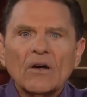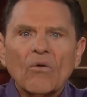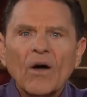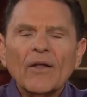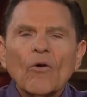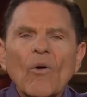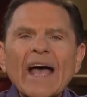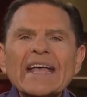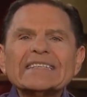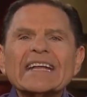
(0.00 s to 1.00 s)
What,
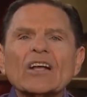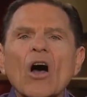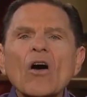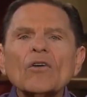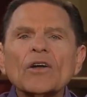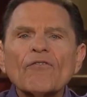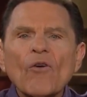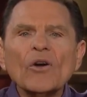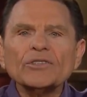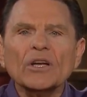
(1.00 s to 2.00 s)
why is it called a
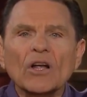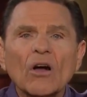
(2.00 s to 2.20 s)
fortune?